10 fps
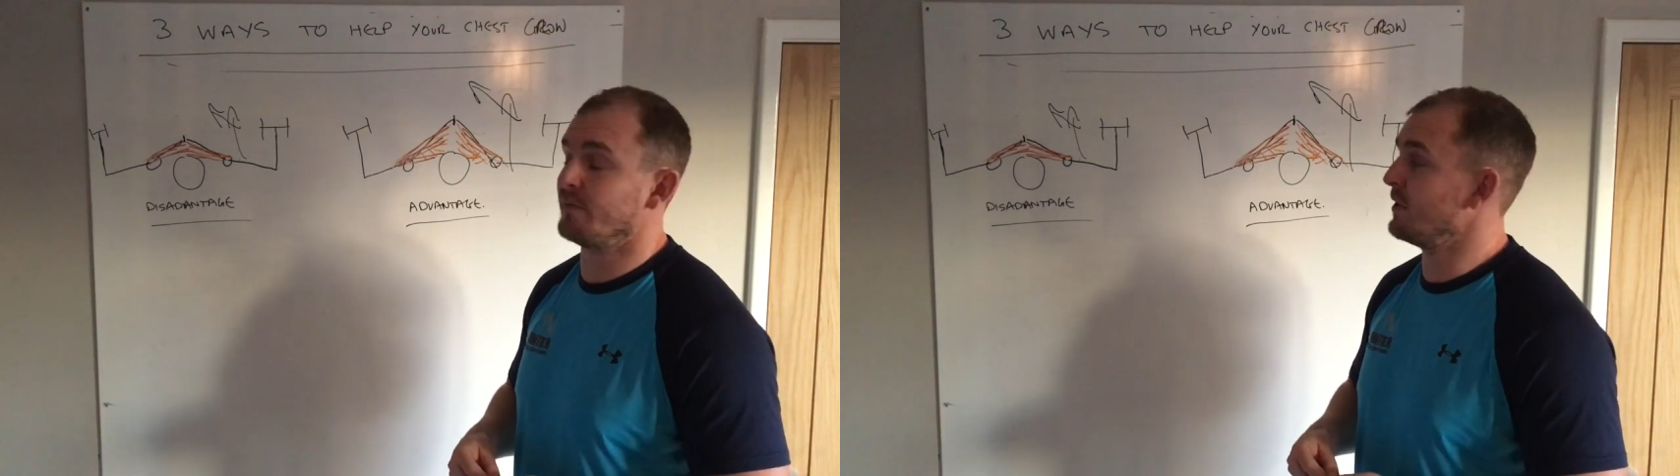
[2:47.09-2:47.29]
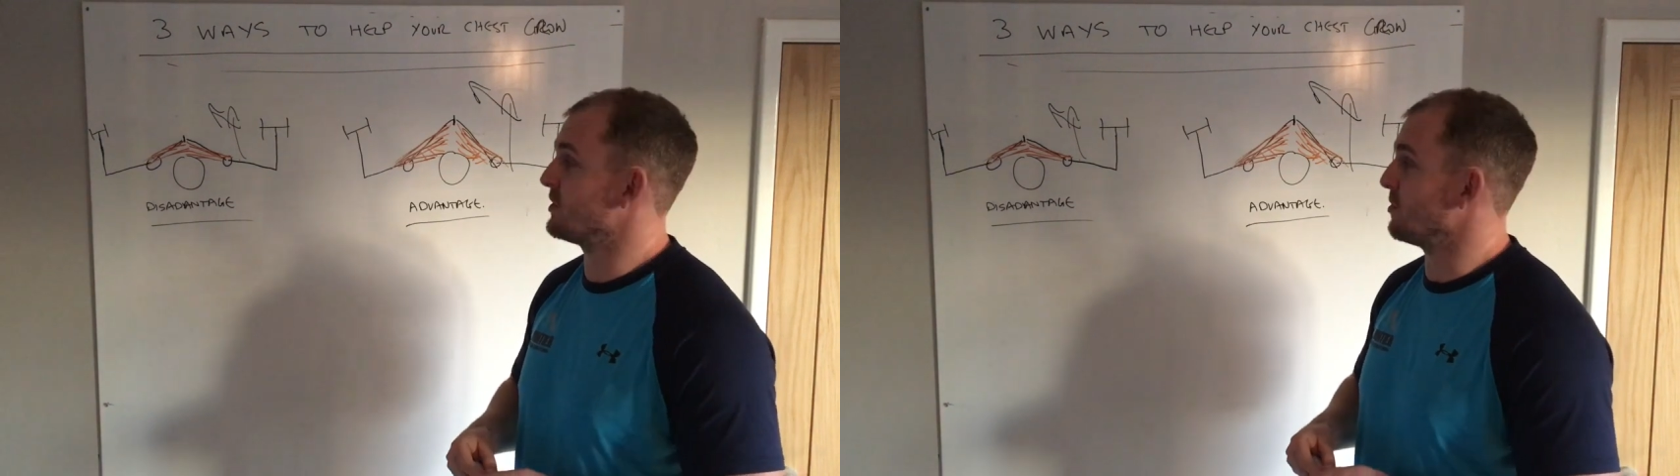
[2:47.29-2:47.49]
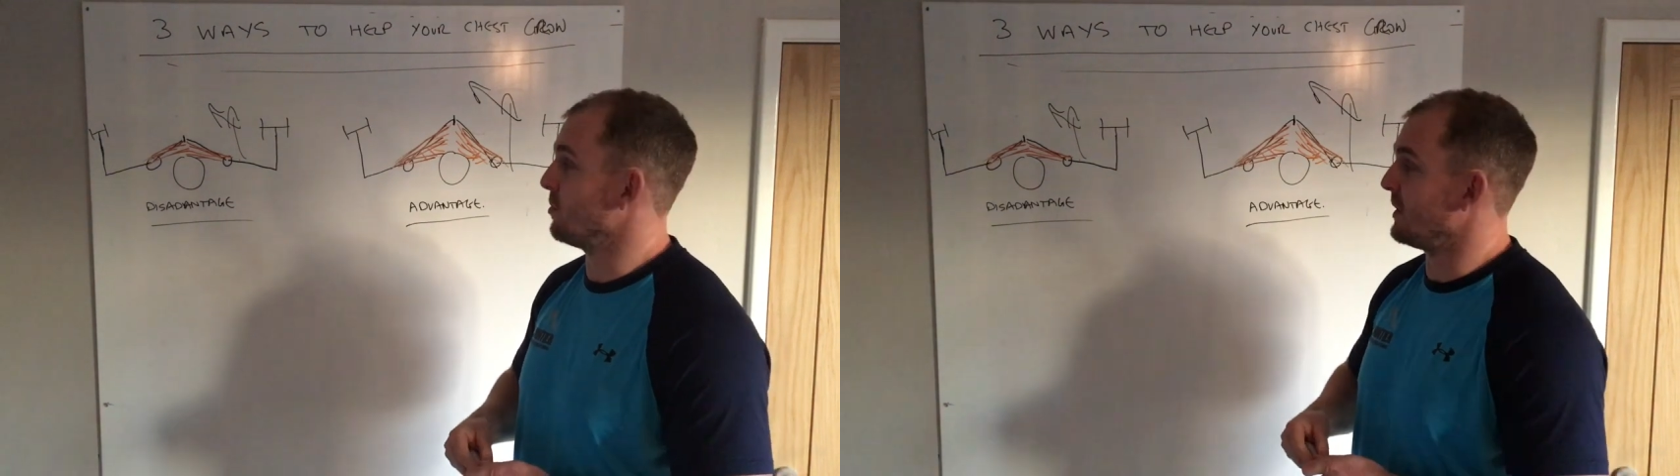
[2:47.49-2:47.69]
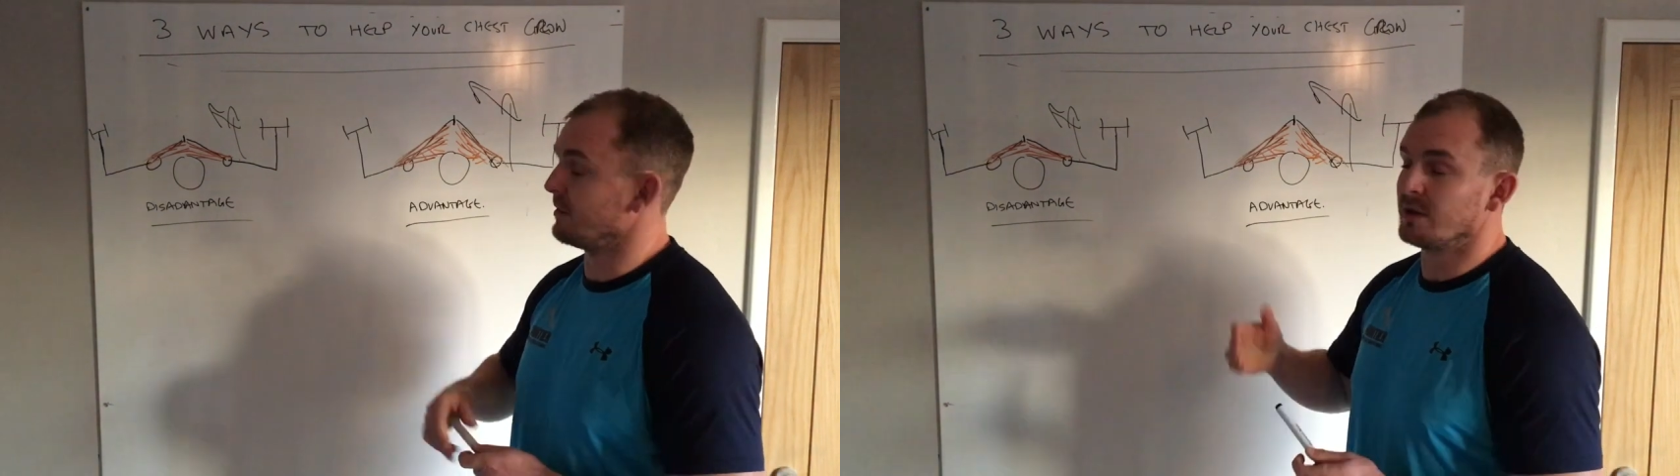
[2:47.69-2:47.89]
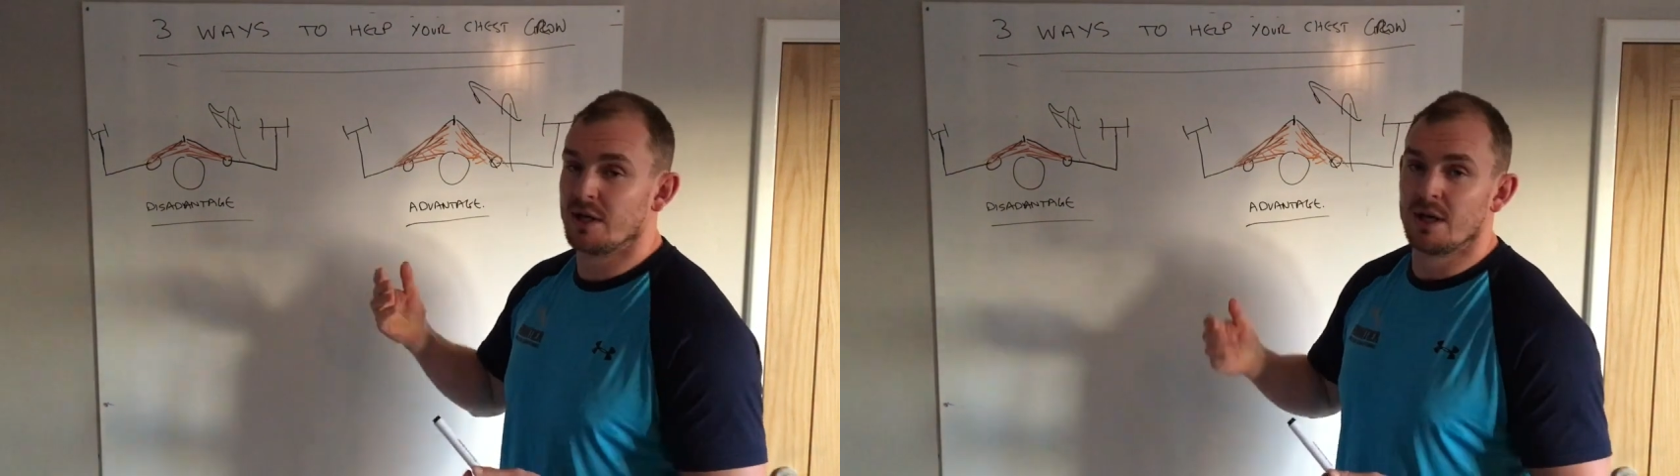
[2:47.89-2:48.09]

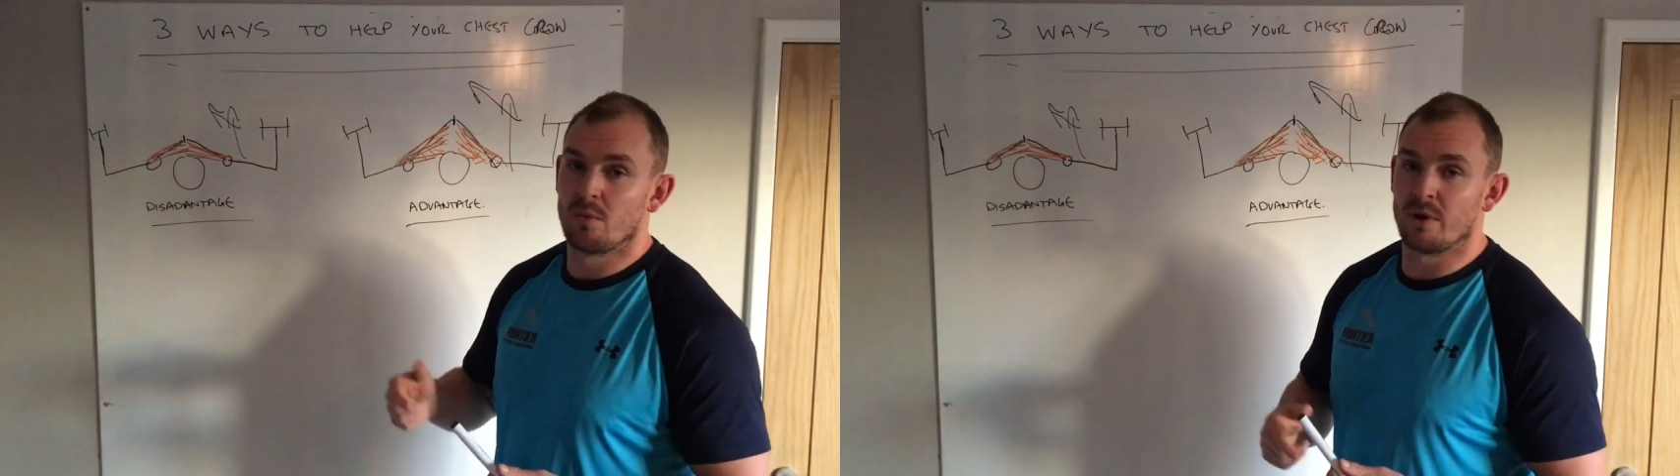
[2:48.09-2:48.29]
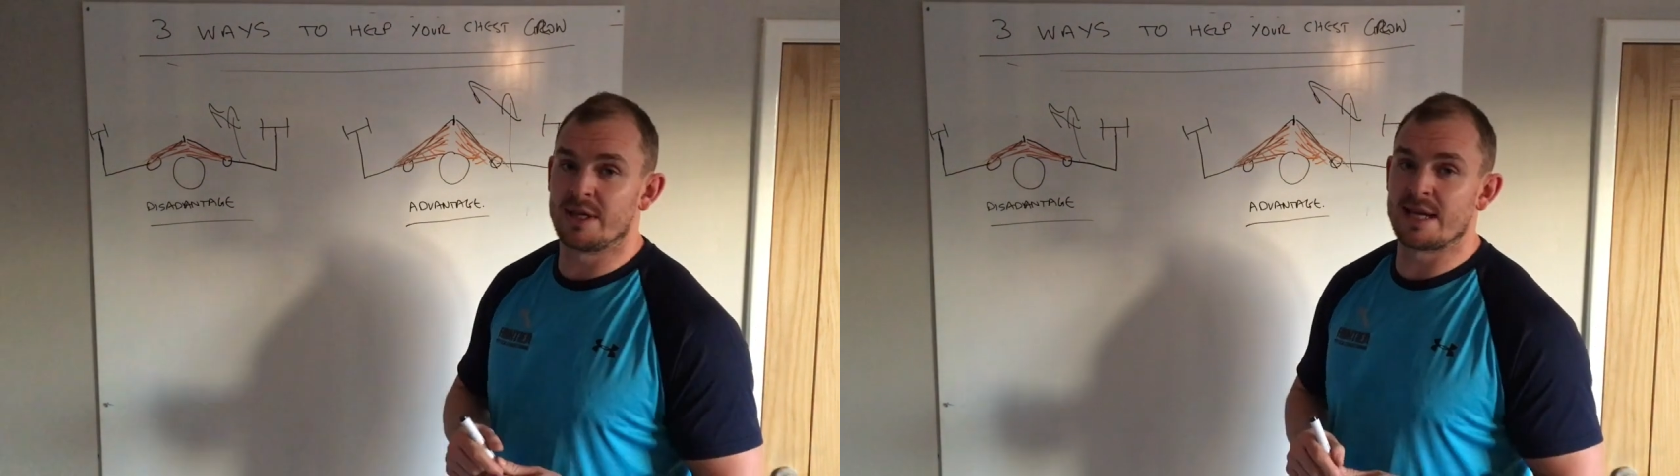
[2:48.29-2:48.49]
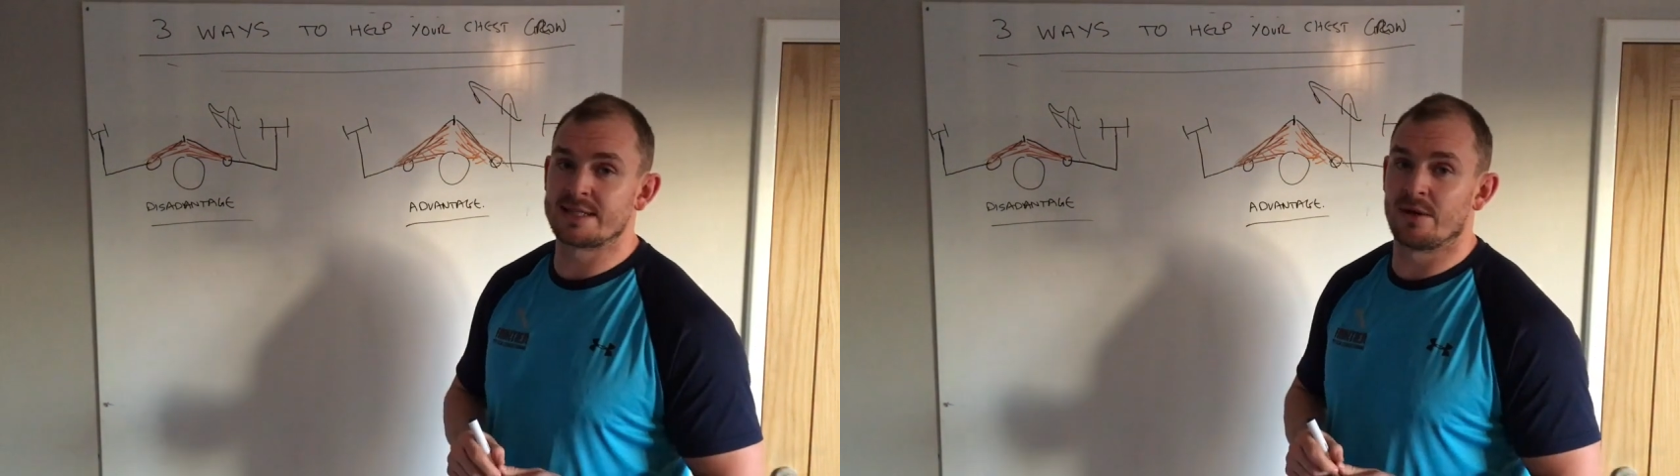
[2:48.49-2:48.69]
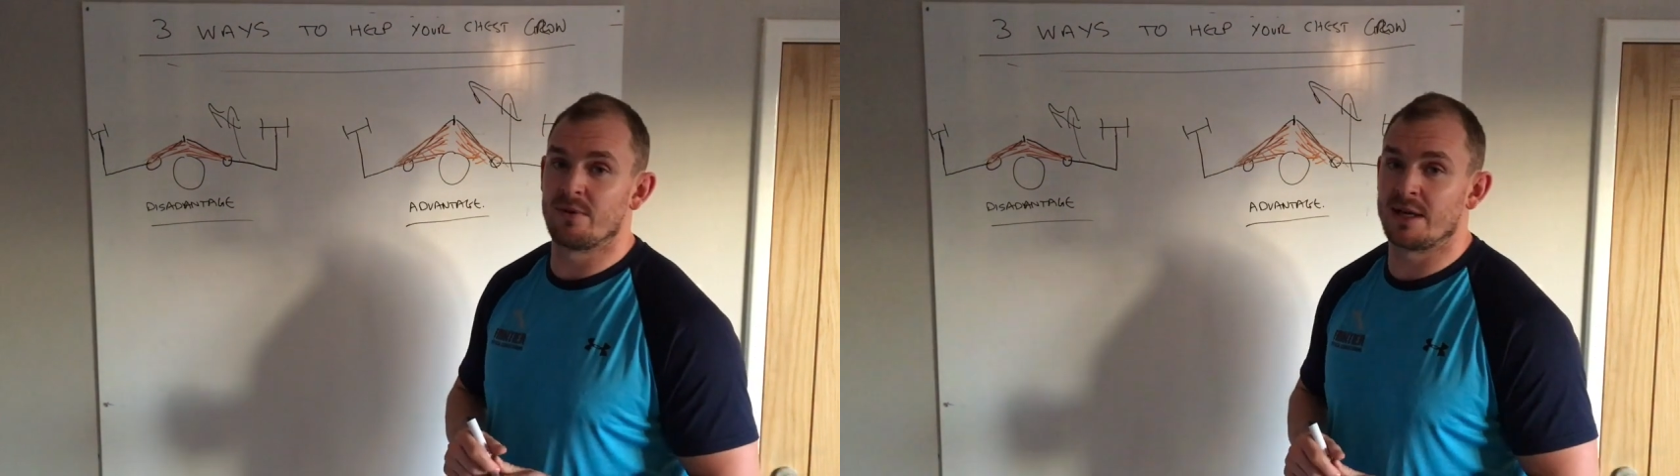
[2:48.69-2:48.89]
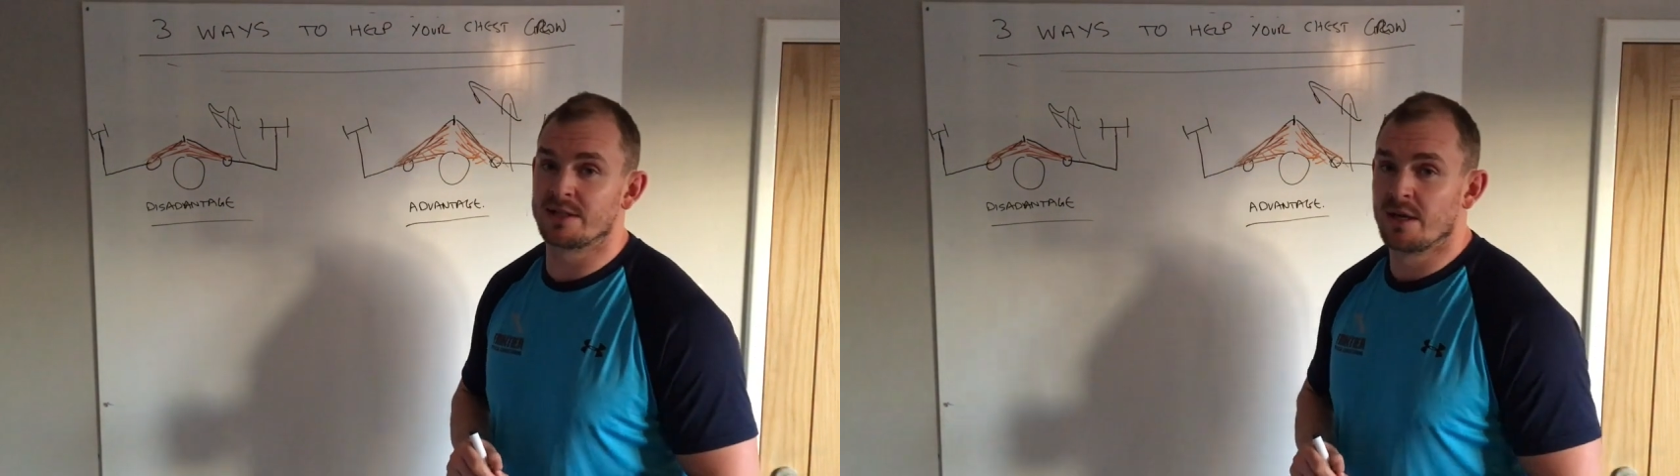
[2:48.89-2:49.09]
vertical? Well, yes, there
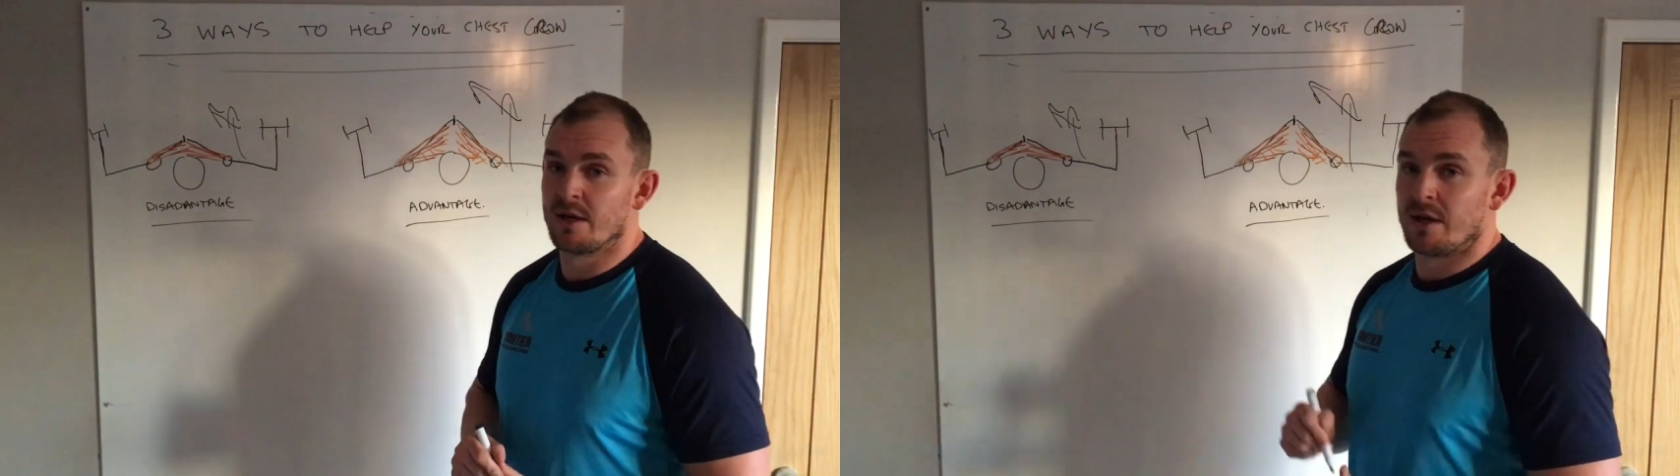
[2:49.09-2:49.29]
is.